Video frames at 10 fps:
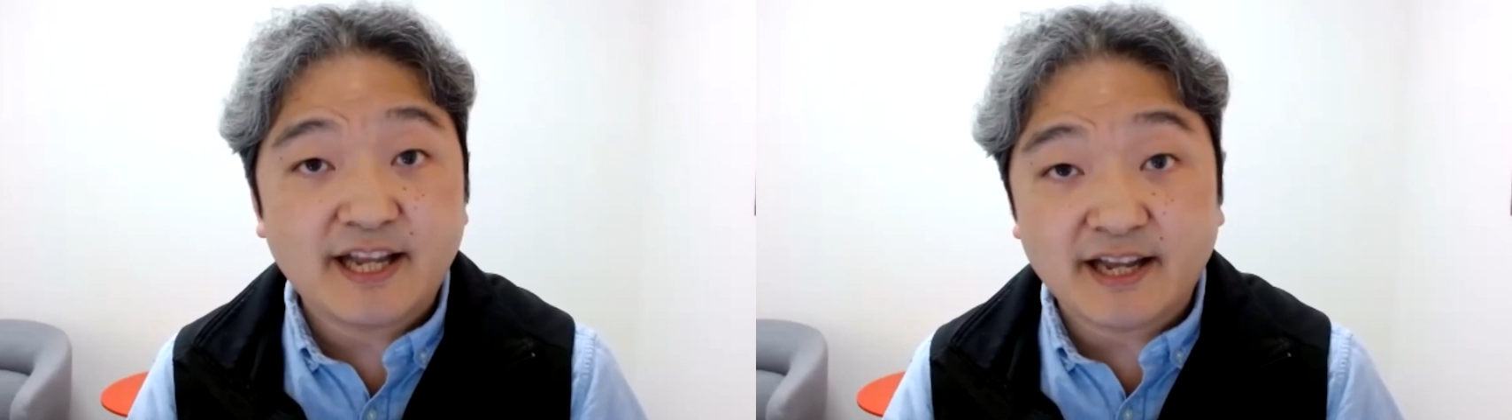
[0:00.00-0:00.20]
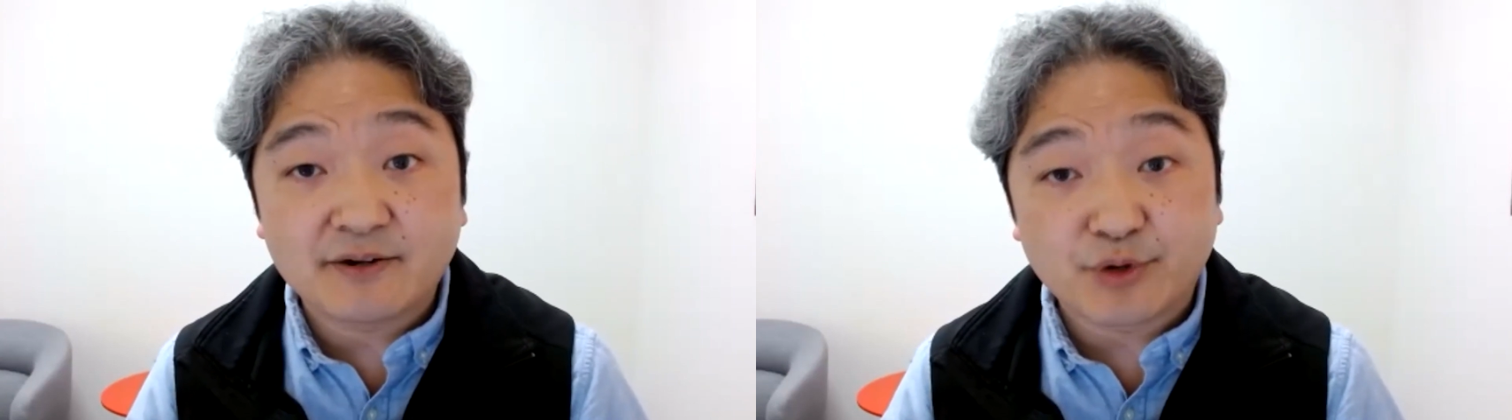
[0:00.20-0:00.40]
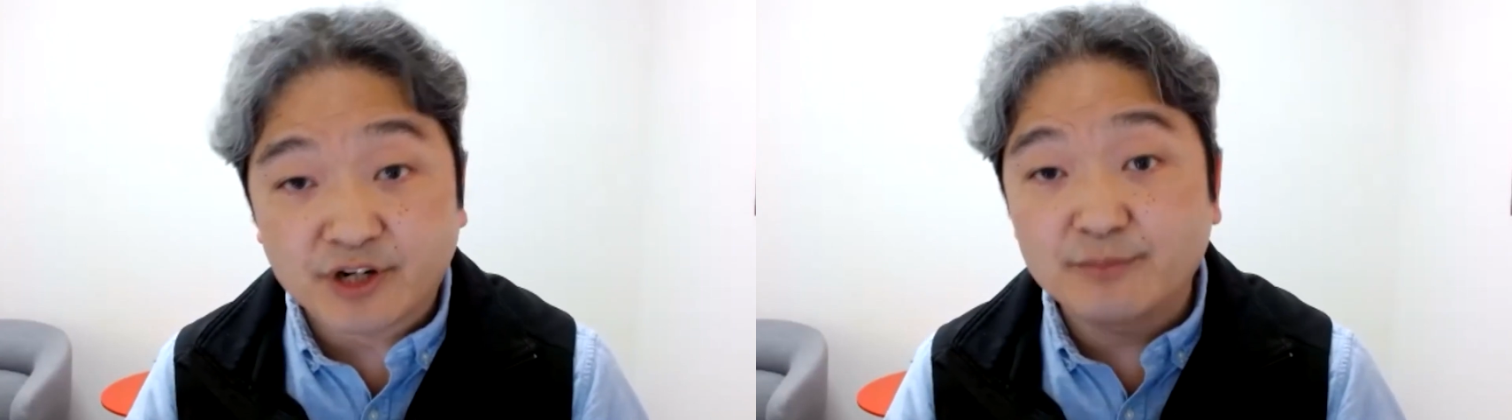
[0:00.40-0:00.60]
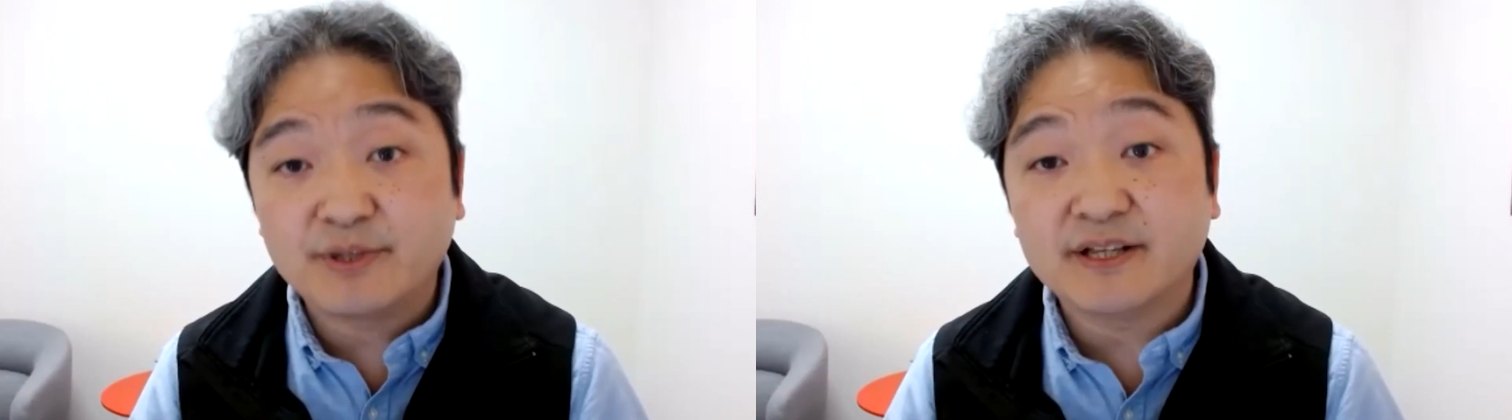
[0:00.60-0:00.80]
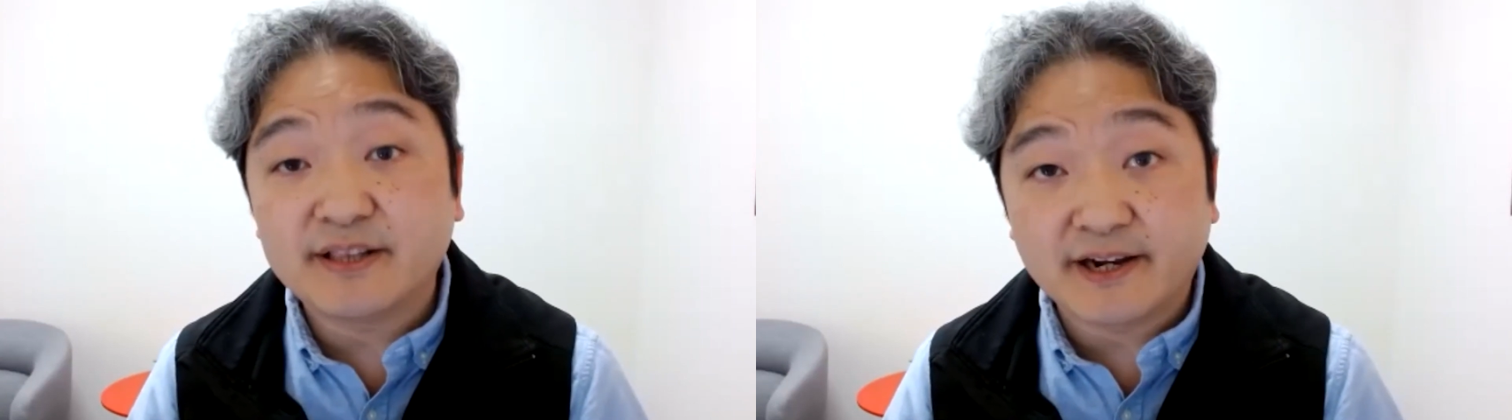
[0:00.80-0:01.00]
and we're going to
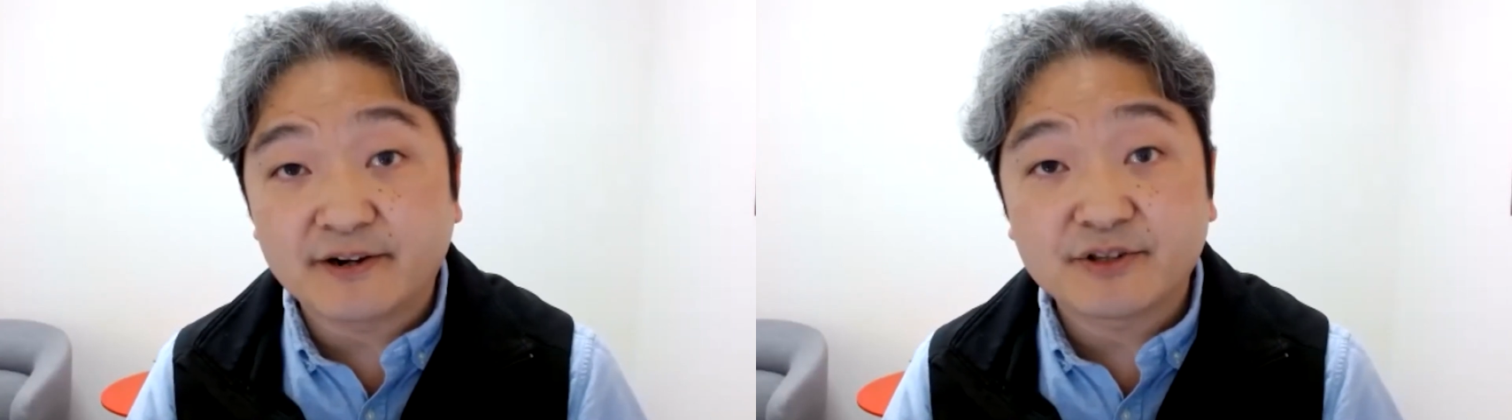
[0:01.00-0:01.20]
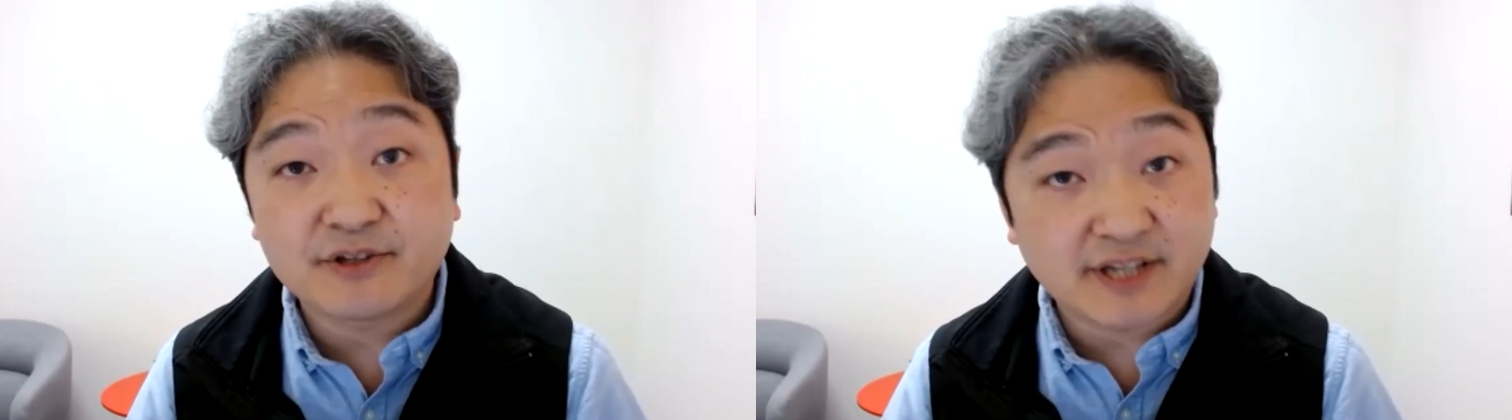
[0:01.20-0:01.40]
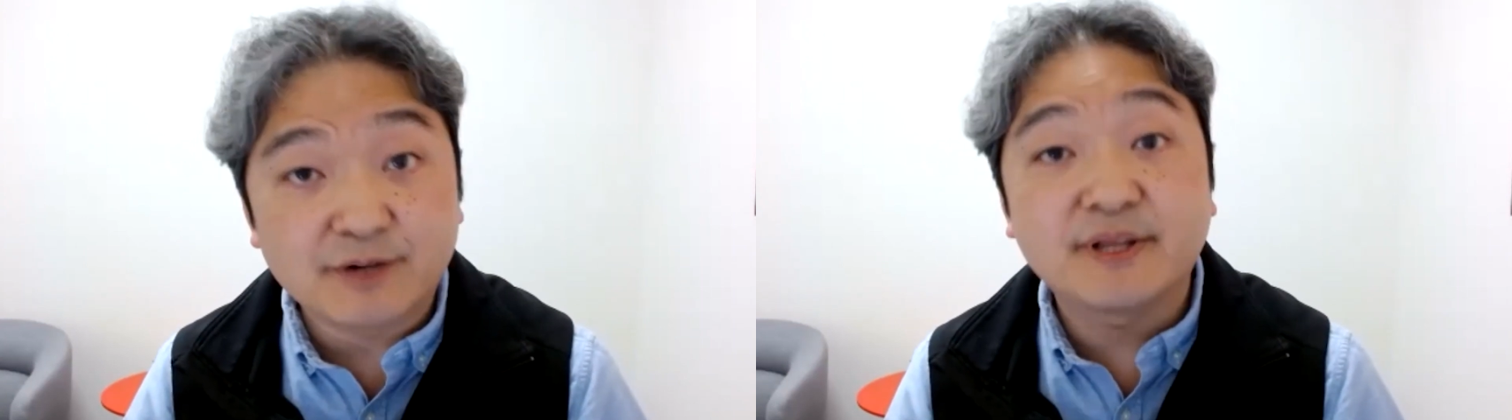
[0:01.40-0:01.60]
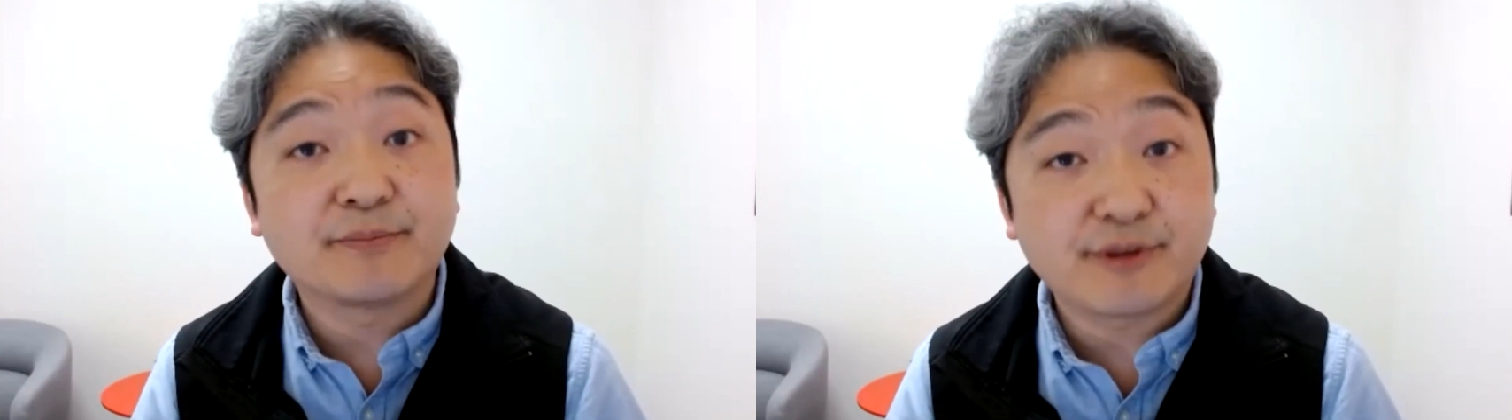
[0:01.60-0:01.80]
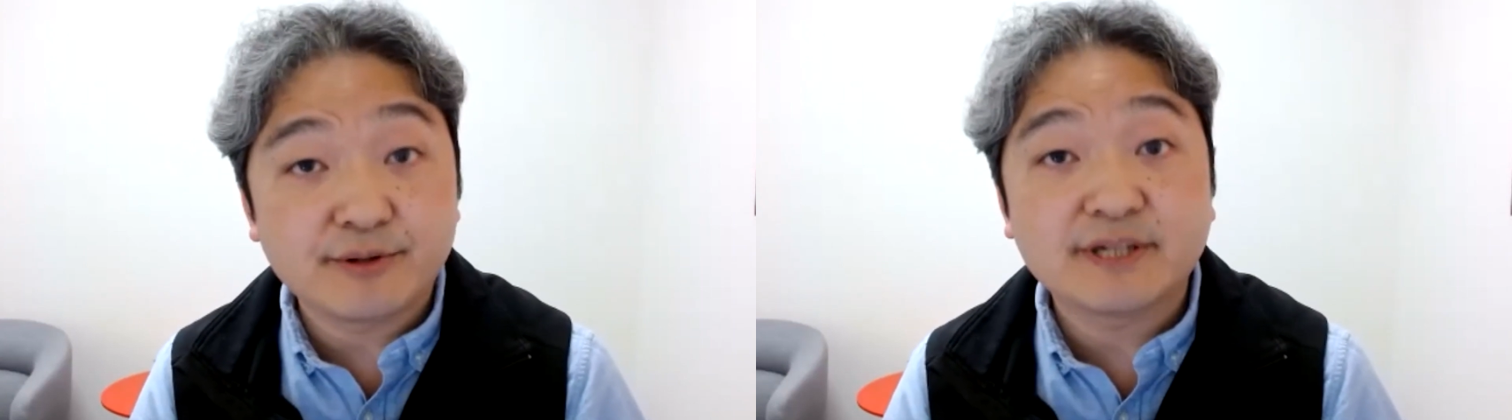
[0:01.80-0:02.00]
be there to help them
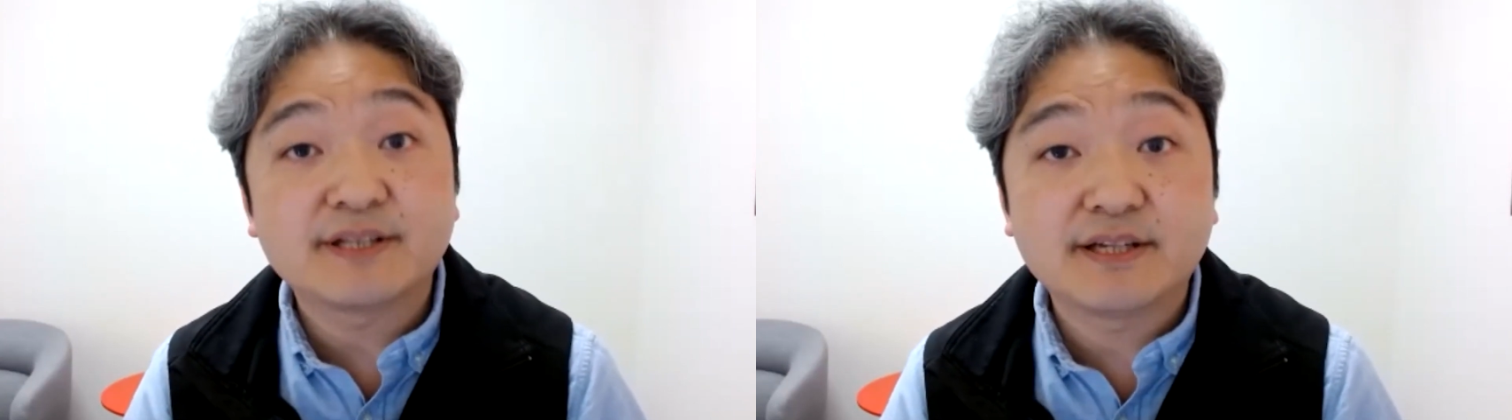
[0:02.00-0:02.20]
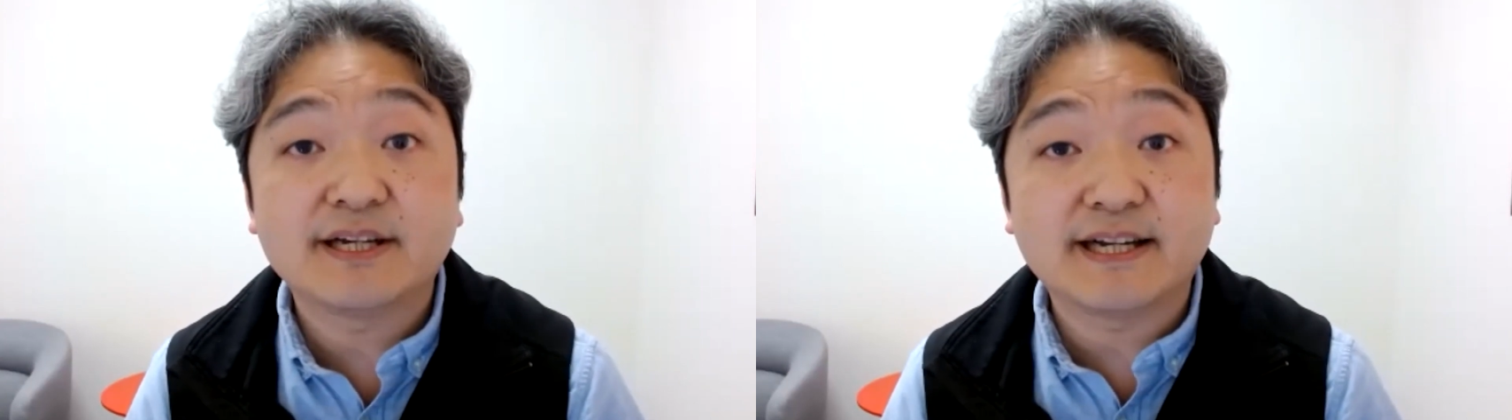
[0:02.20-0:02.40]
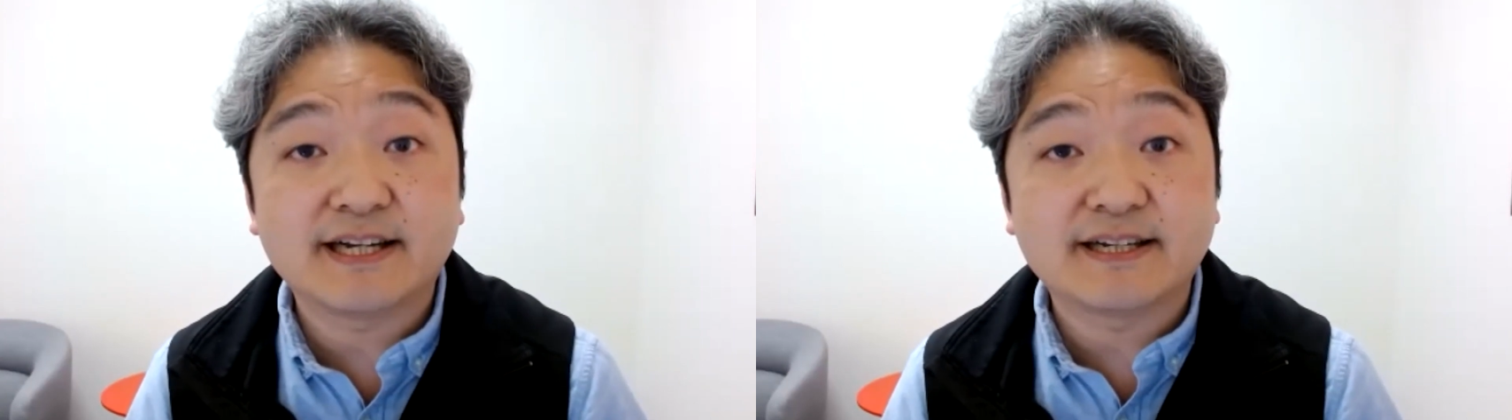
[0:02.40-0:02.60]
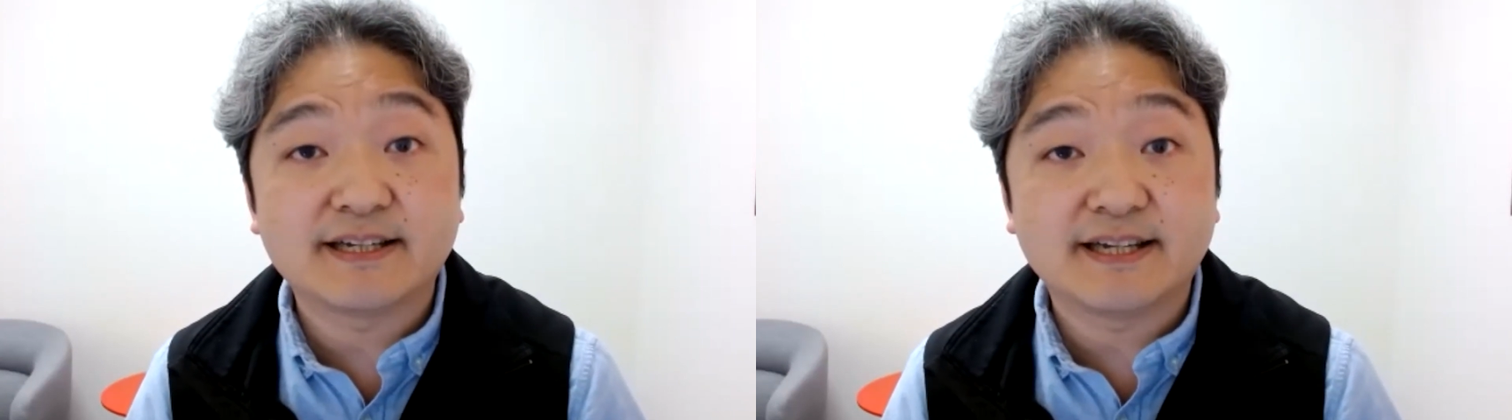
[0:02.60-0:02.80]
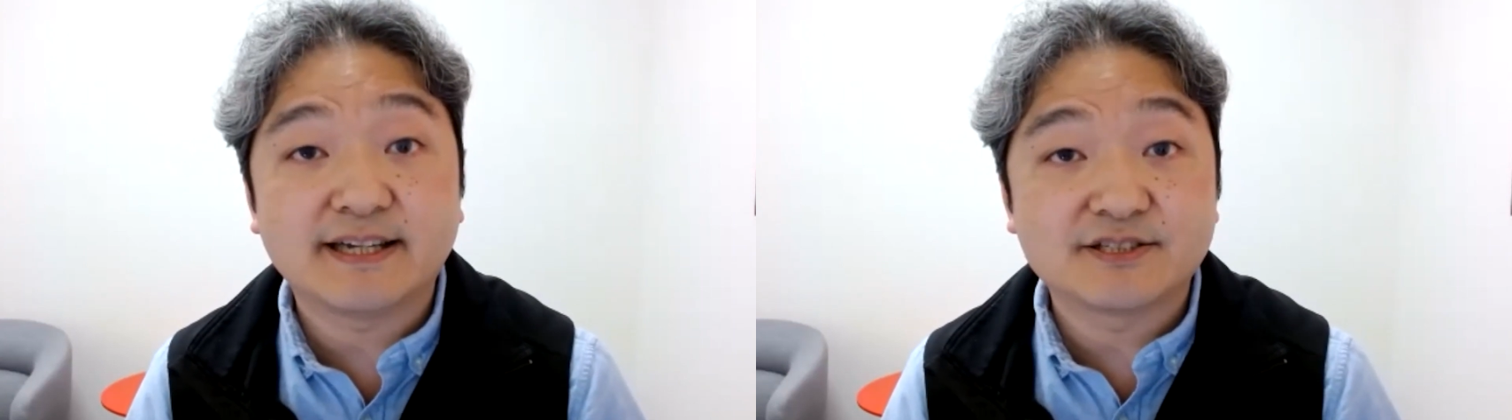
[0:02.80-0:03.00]
through it.
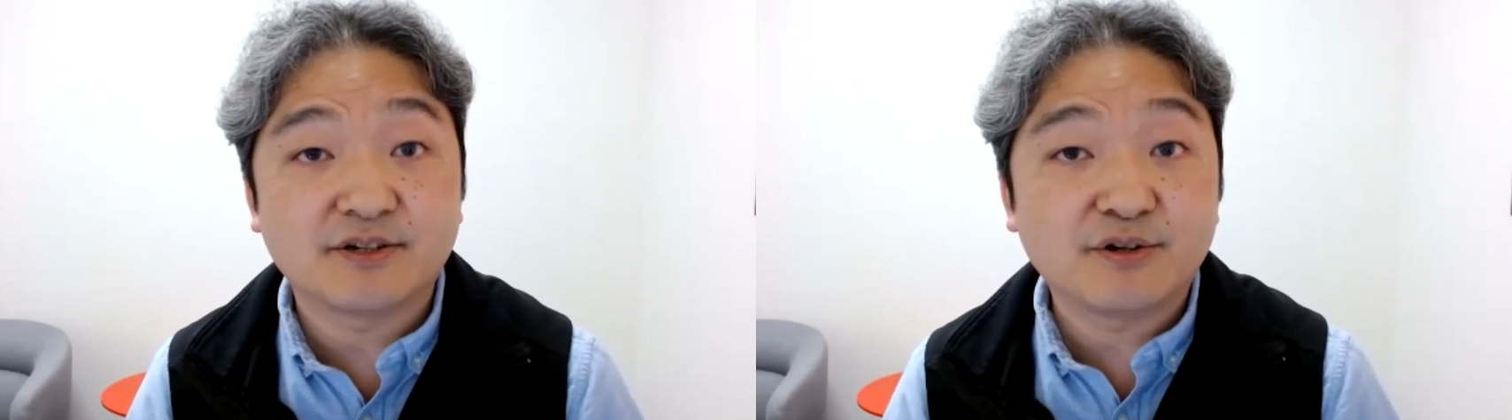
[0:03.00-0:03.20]
And so